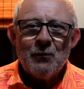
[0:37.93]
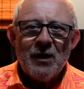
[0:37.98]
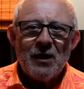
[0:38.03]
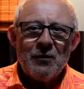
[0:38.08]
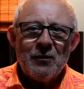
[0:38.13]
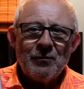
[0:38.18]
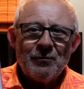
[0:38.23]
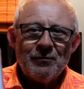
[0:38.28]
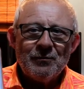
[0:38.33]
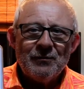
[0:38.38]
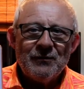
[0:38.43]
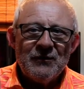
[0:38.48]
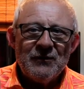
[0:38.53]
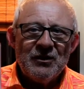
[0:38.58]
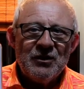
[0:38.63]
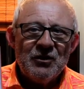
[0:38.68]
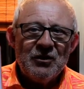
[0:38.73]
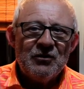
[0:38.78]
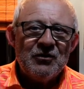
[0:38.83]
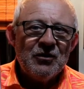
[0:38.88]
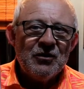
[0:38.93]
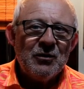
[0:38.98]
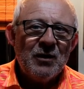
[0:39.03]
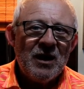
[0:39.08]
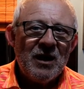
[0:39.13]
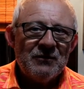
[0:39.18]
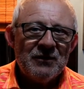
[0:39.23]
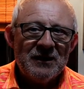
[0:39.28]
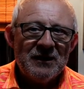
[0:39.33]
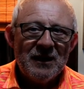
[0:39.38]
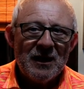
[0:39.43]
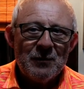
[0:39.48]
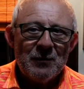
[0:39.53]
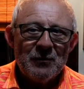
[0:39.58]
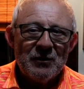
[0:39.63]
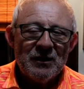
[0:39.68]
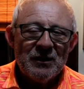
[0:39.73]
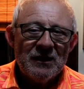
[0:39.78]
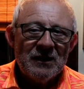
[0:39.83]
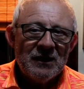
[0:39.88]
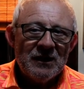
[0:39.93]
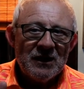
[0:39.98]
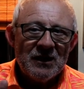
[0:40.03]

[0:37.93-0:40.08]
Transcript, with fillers: Well, you do have a camera.